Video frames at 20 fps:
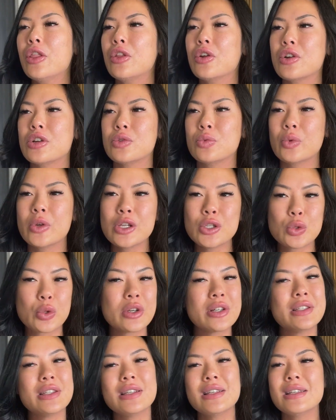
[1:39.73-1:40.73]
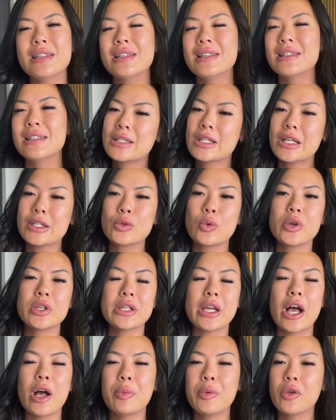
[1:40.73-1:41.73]
there's resources that's going to
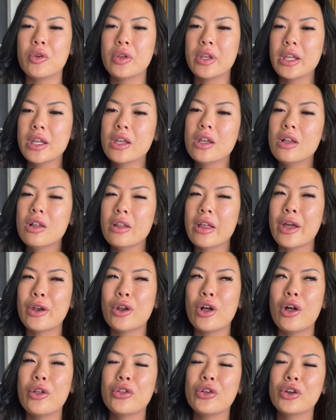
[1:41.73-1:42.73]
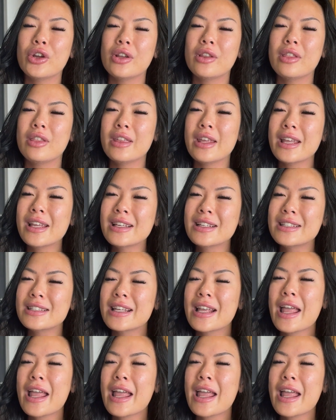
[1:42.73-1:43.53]
help you heal and all the good things.